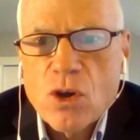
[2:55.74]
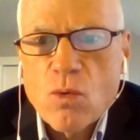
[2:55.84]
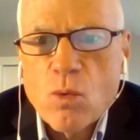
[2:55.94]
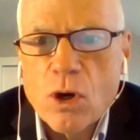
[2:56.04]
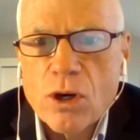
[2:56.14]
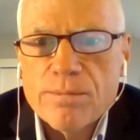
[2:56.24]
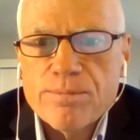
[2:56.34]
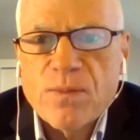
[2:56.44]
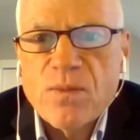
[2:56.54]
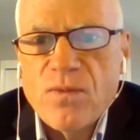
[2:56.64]

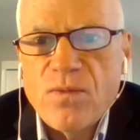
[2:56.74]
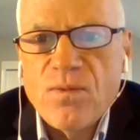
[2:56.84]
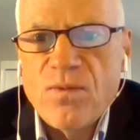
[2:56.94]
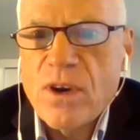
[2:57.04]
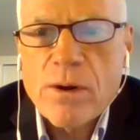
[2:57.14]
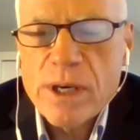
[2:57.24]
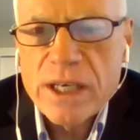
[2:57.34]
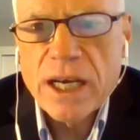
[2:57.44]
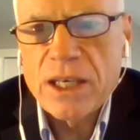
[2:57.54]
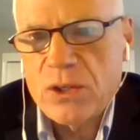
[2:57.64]
were very
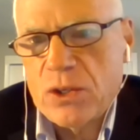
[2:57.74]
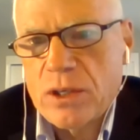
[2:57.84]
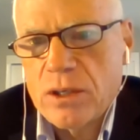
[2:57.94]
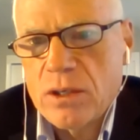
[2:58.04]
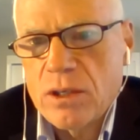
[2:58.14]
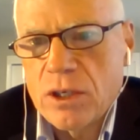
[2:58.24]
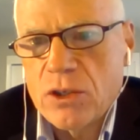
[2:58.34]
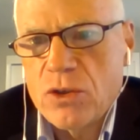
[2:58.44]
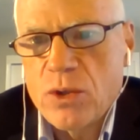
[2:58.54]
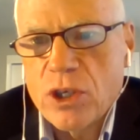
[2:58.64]
nice
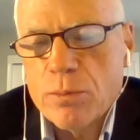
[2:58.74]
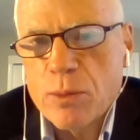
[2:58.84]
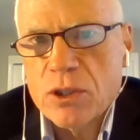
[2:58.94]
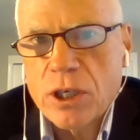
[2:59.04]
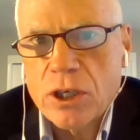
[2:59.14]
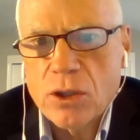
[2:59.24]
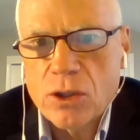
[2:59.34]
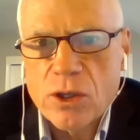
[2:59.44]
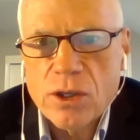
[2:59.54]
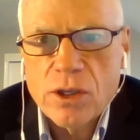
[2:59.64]
to this
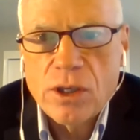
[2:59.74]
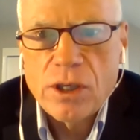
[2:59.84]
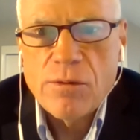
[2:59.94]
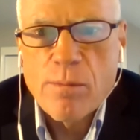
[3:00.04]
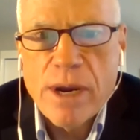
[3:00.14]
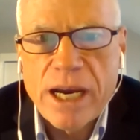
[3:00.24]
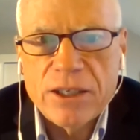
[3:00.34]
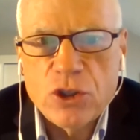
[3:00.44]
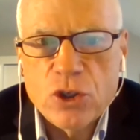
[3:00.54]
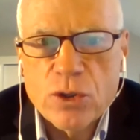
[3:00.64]
particular
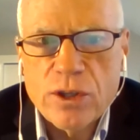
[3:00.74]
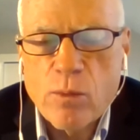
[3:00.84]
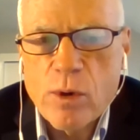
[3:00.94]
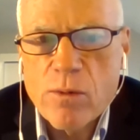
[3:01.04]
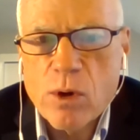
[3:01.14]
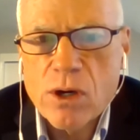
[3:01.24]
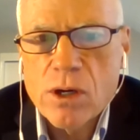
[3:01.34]
manager that we were